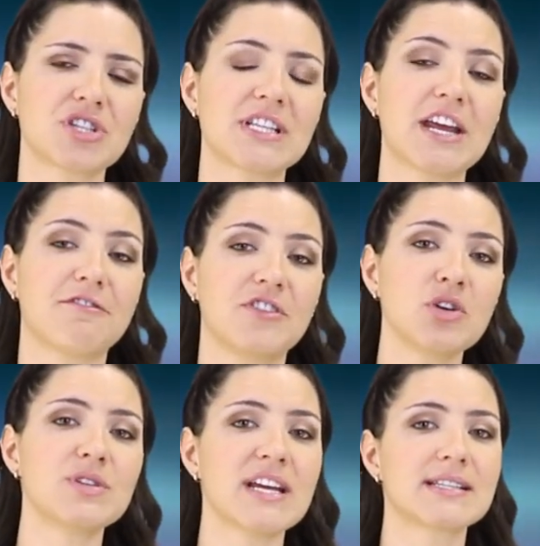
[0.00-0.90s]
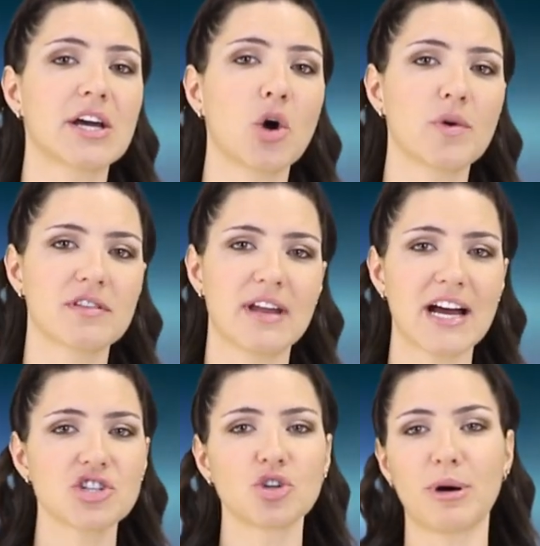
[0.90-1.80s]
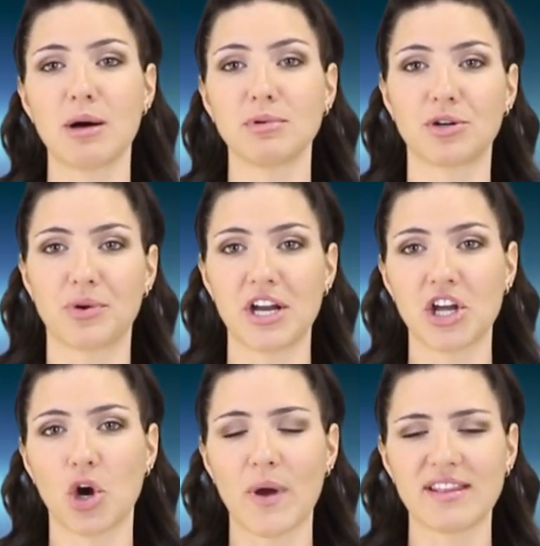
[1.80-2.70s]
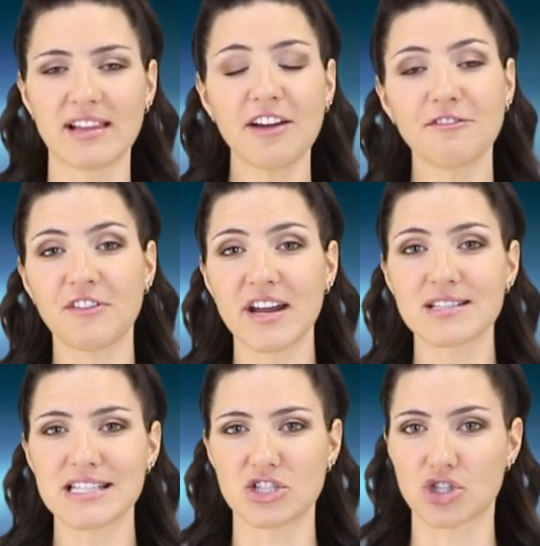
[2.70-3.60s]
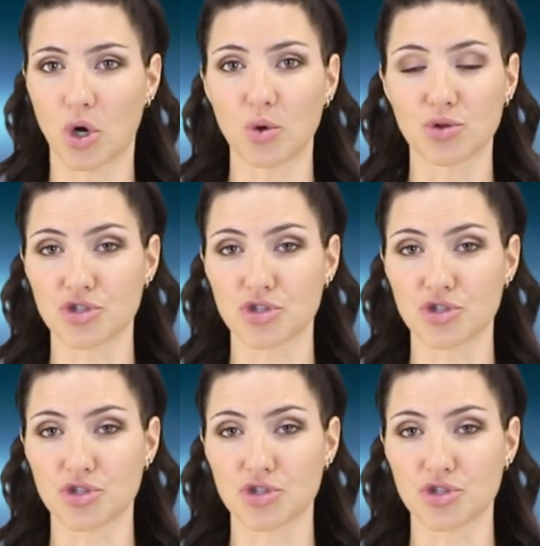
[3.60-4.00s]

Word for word: just a few days ago with National Public Radio and left fans in total